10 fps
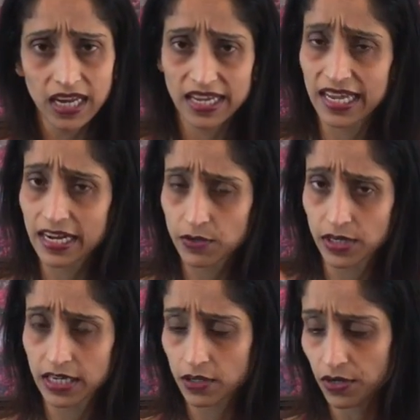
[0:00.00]
Again, I
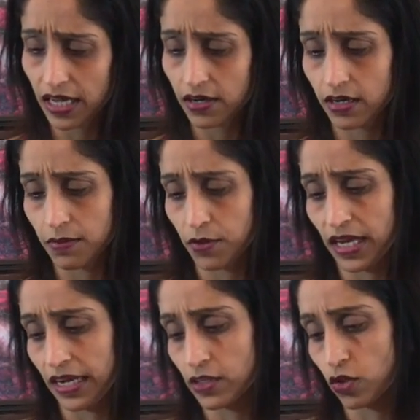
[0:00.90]
try to get
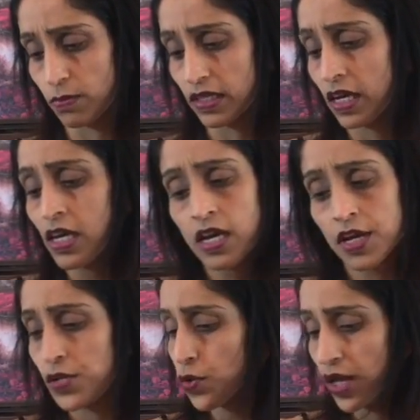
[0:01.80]
organic soy milk.
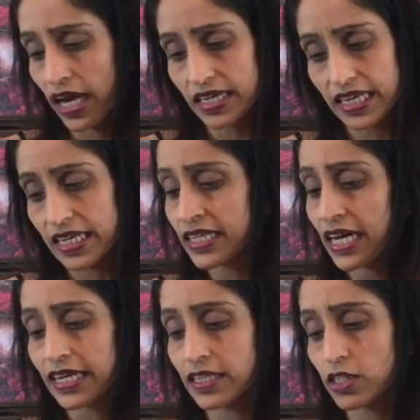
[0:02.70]
No carrageenan
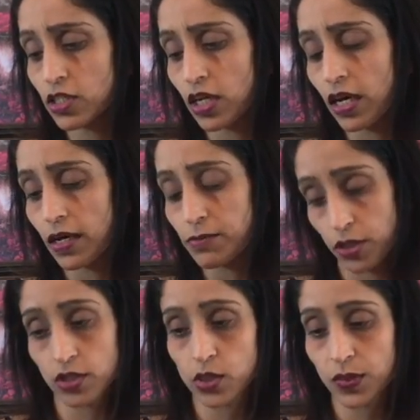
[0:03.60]
added
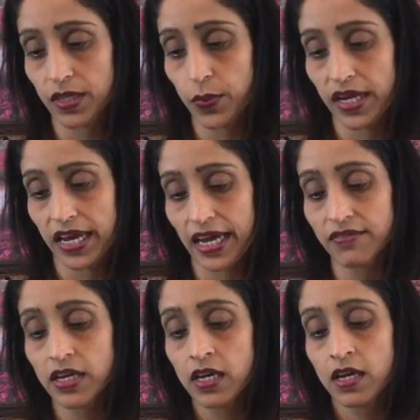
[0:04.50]
to this one, the one I have.
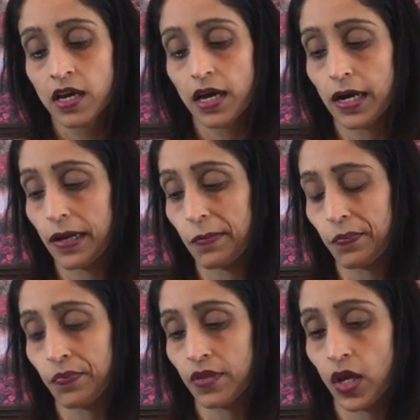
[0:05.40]

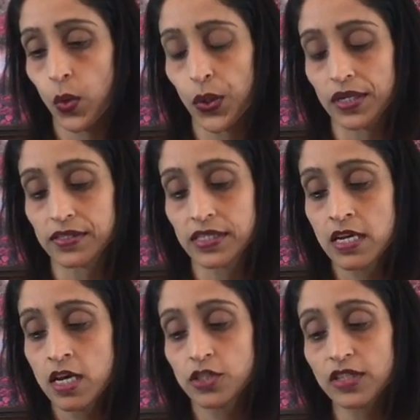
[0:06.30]
What
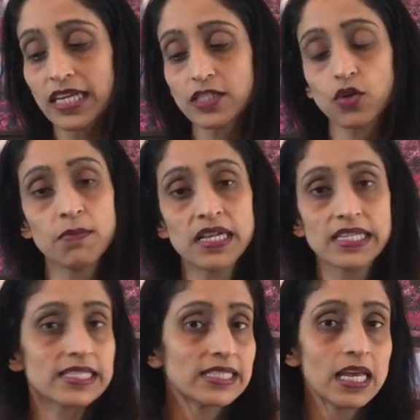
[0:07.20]
else? So that's soy milk,
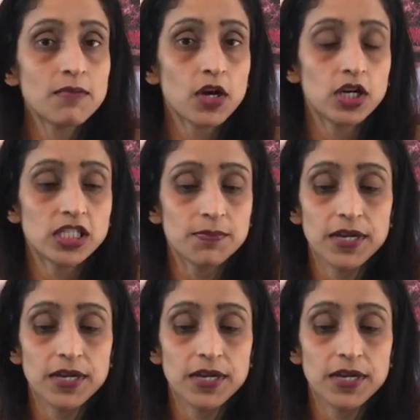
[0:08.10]
same concept.